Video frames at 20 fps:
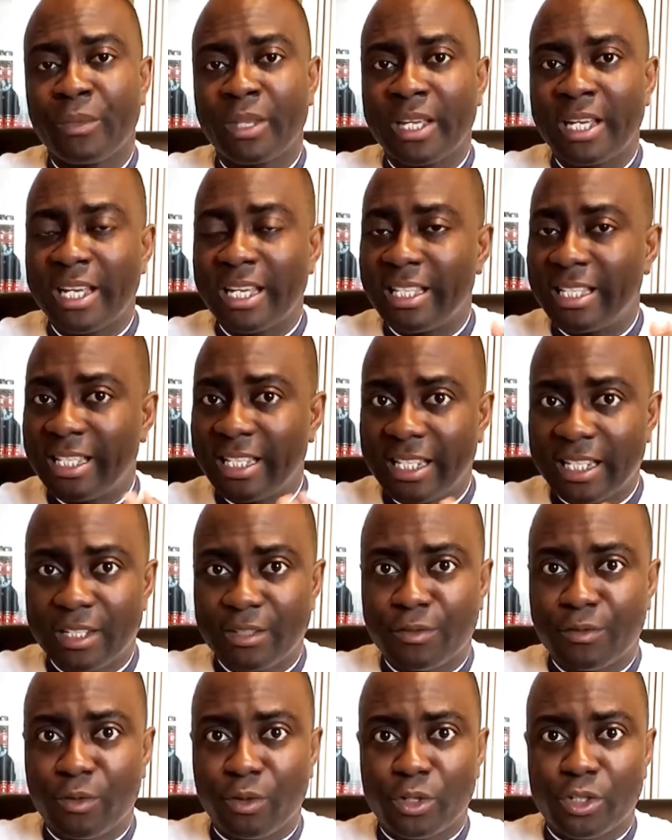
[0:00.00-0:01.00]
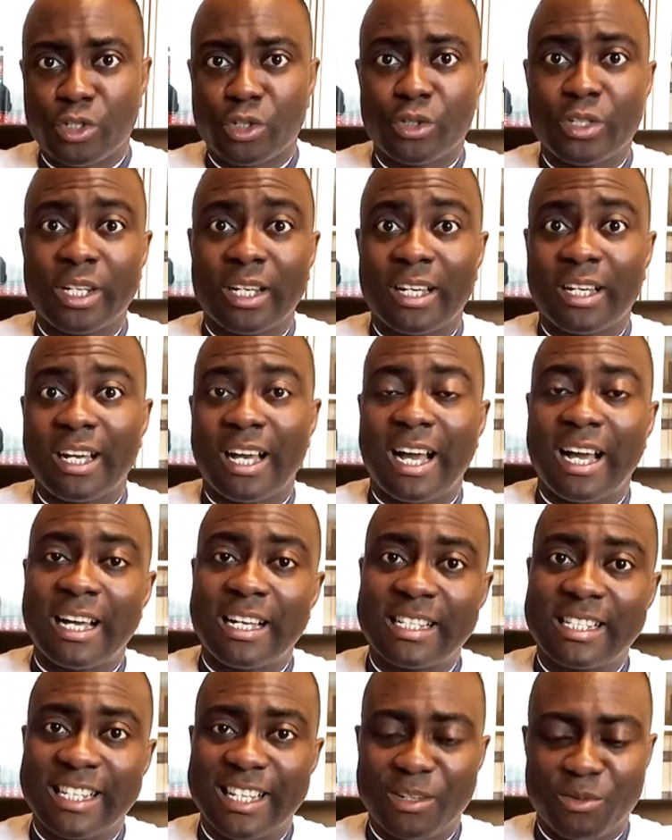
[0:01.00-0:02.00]
He did it for Jonah
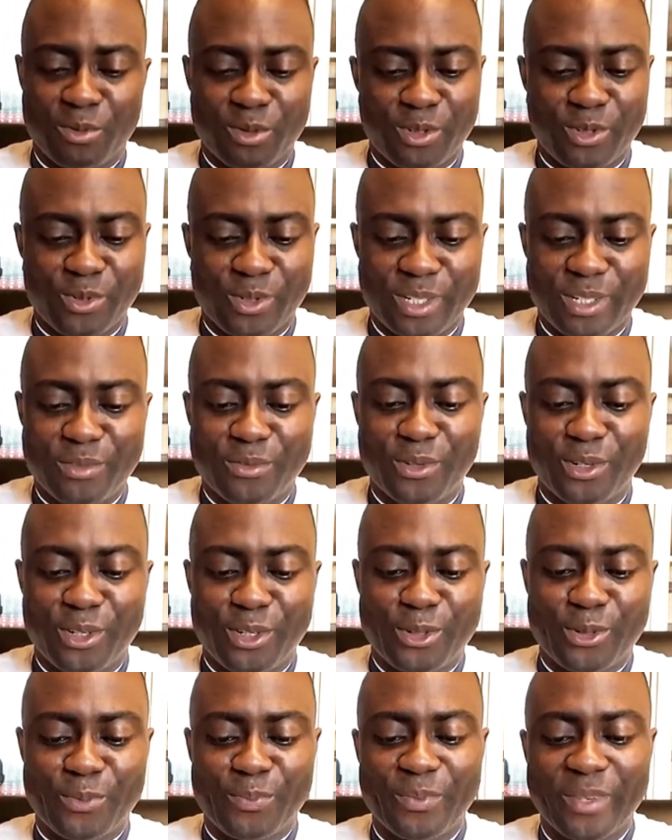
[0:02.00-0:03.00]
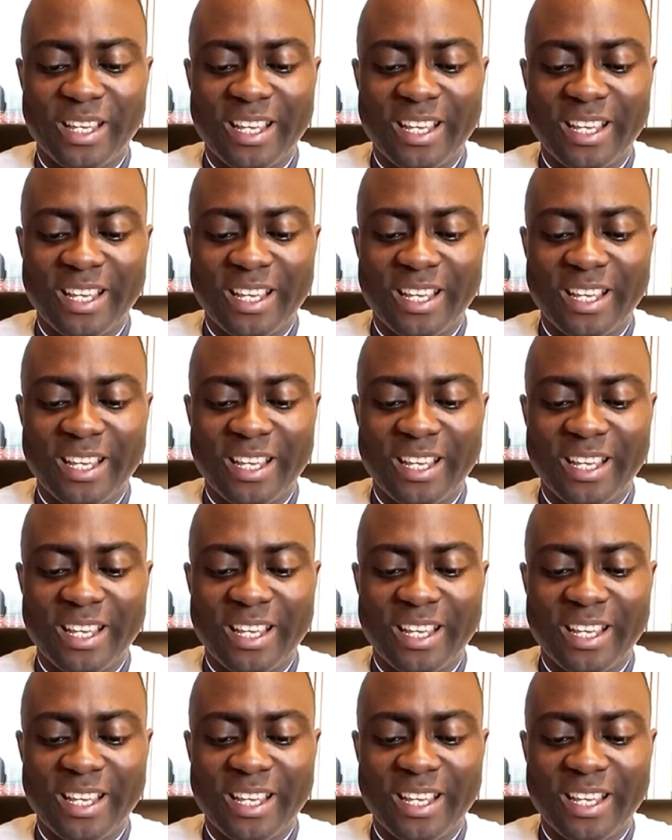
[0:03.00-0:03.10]
and he will do it for you.